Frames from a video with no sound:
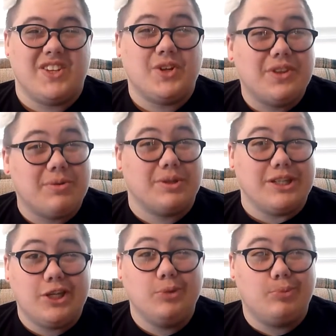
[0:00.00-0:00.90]
you know that really
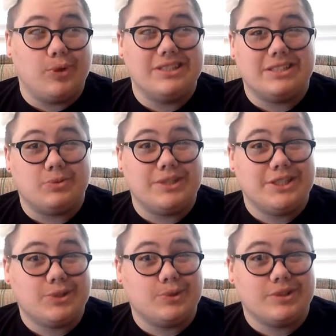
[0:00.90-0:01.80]
cute boy that's one
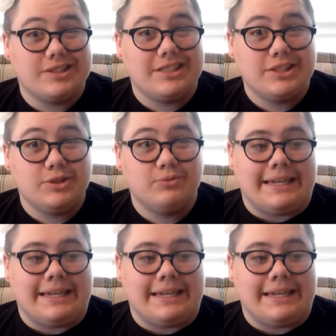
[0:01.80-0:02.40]
year older than you?